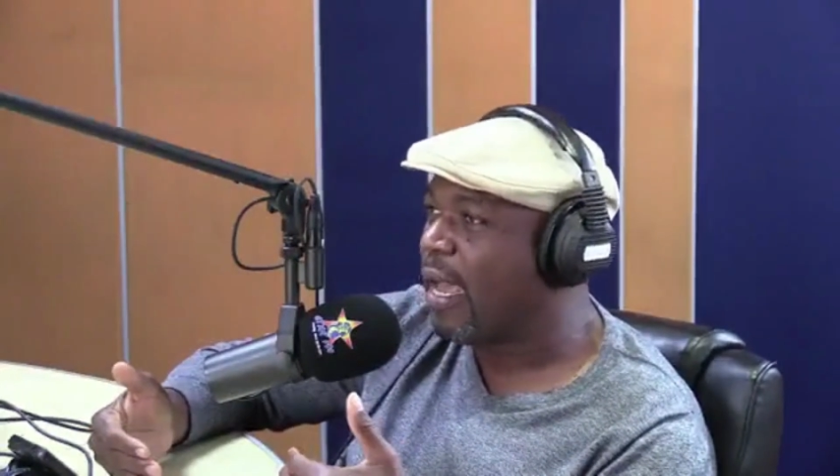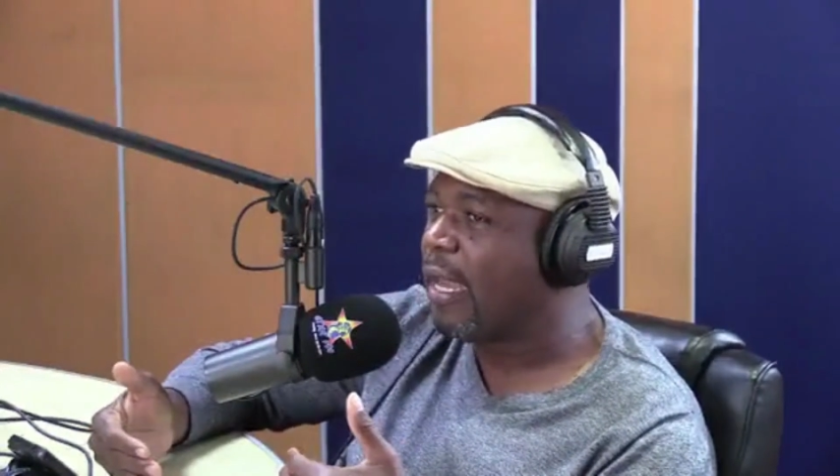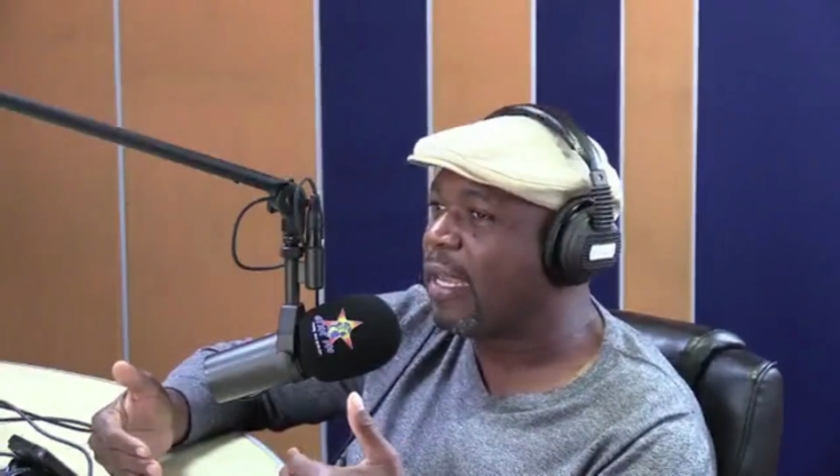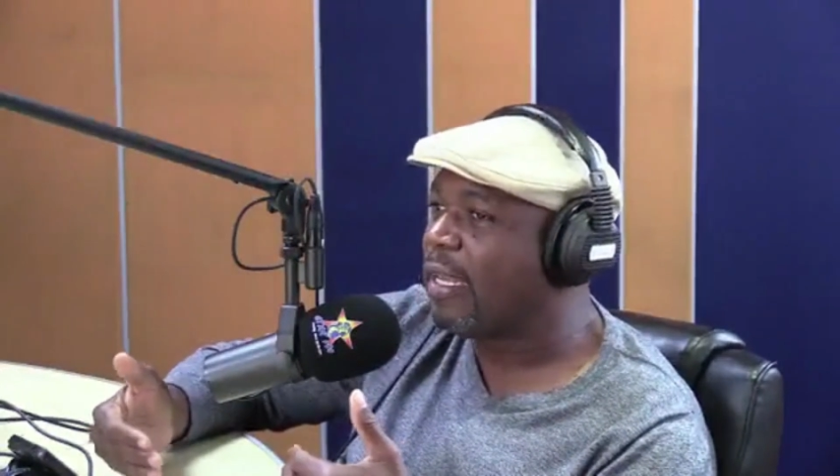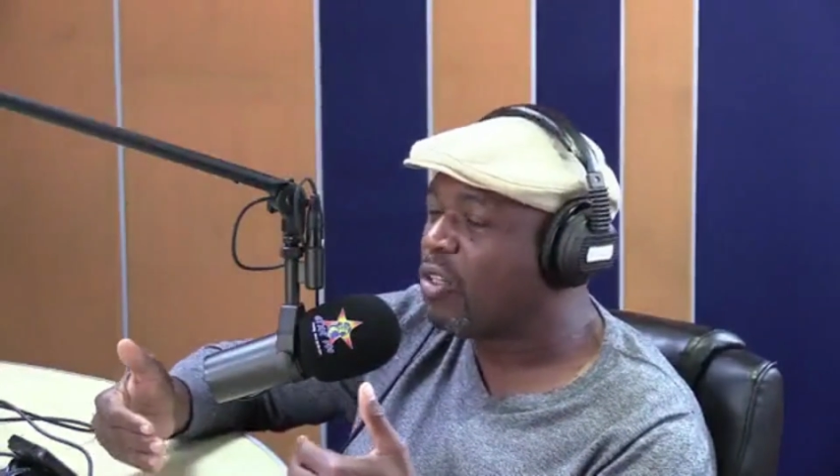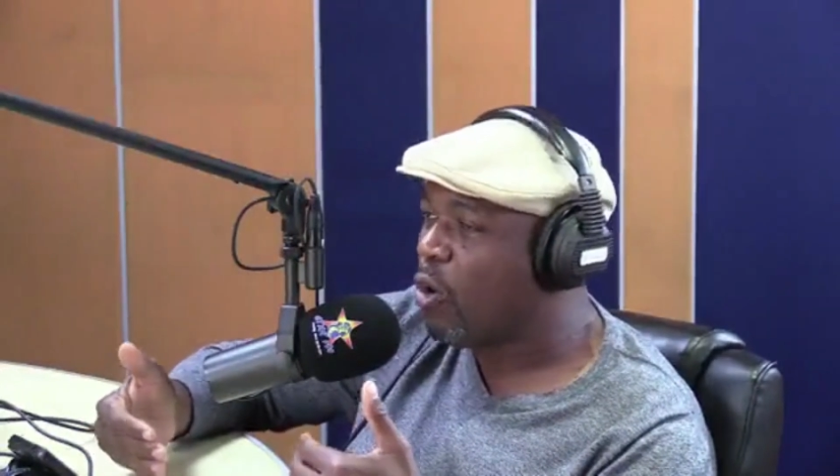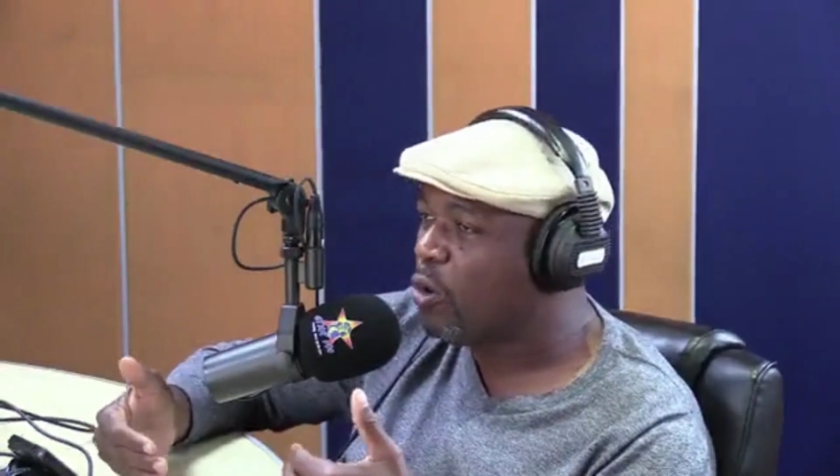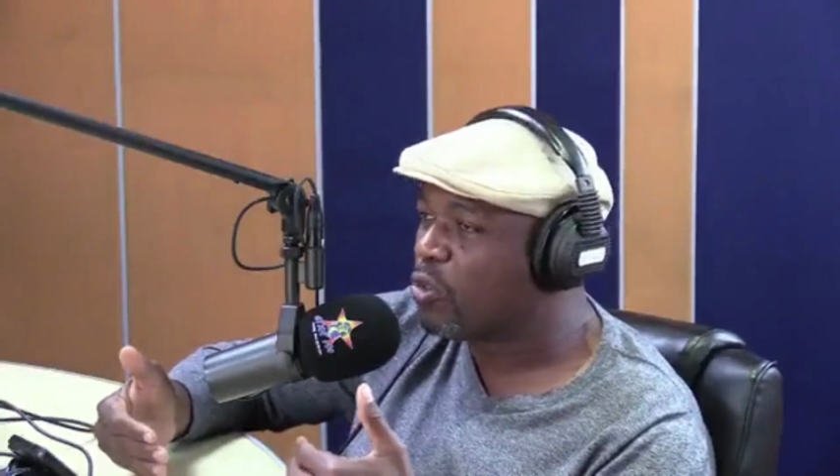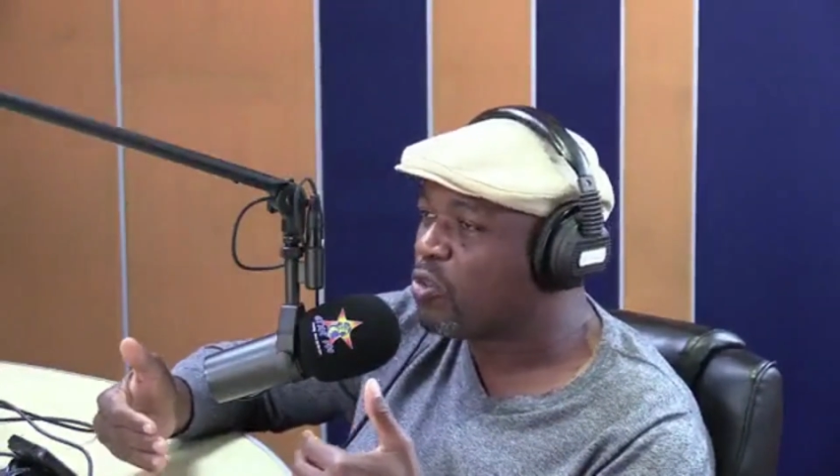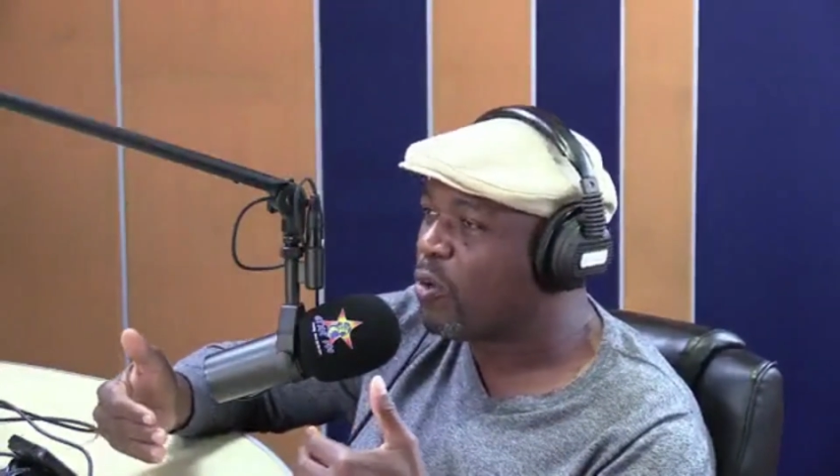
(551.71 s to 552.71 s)
I get
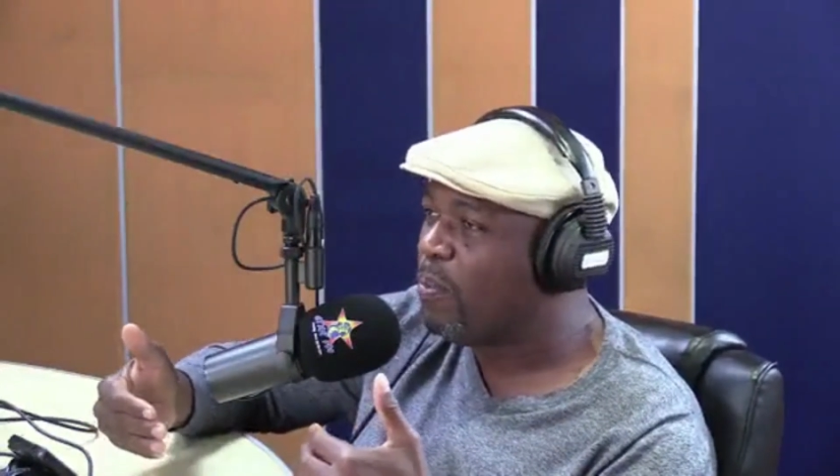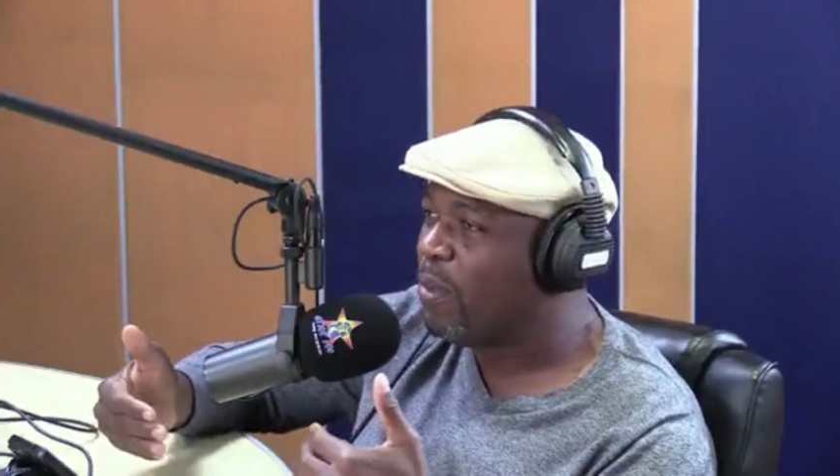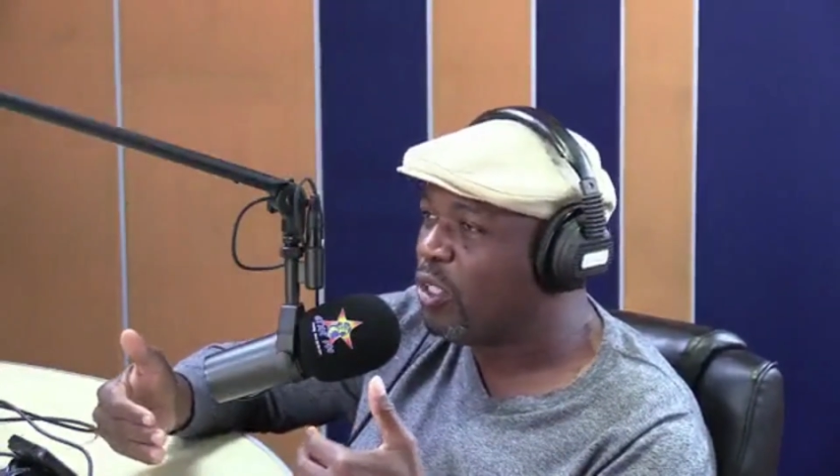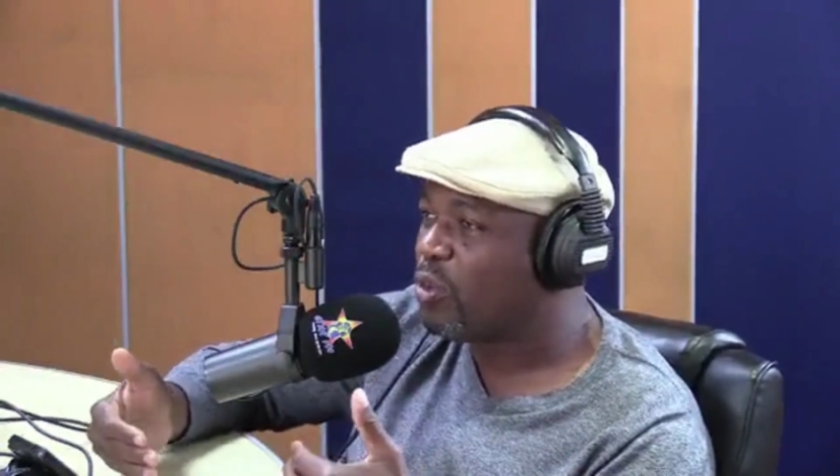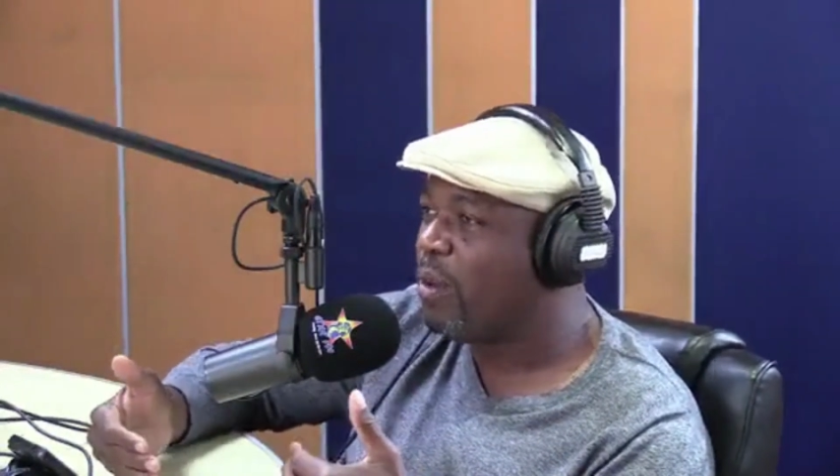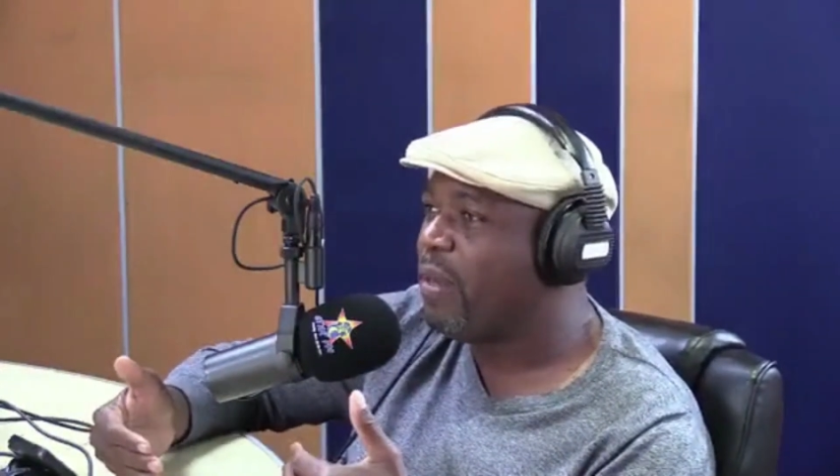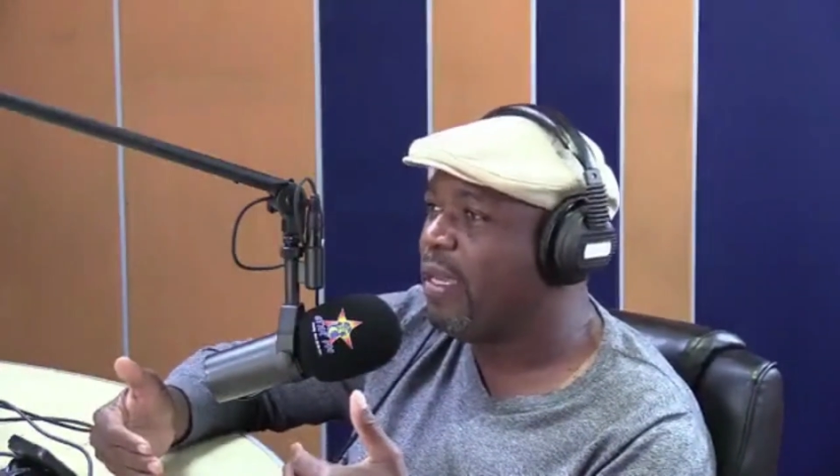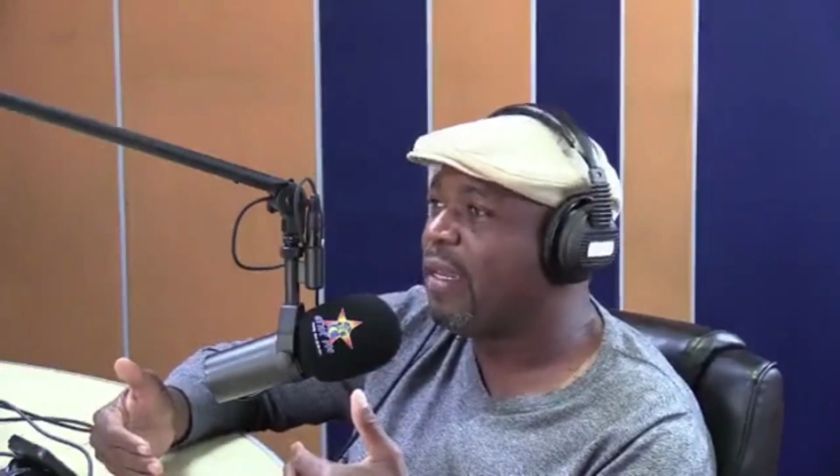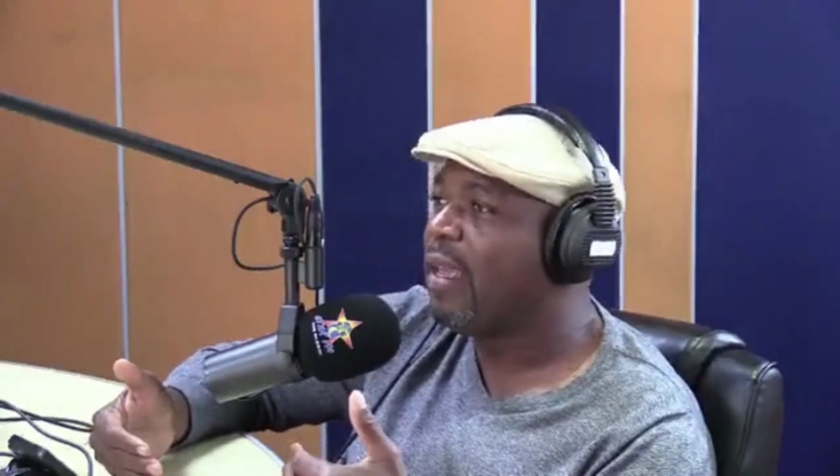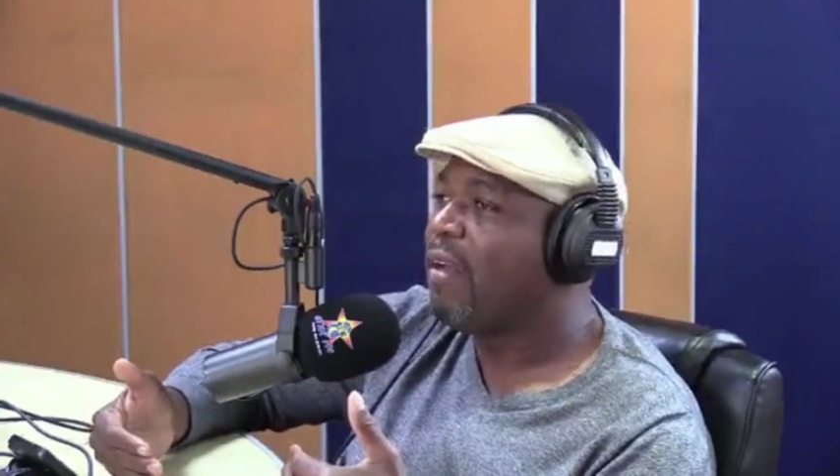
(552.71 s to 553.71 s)
calls from mature men.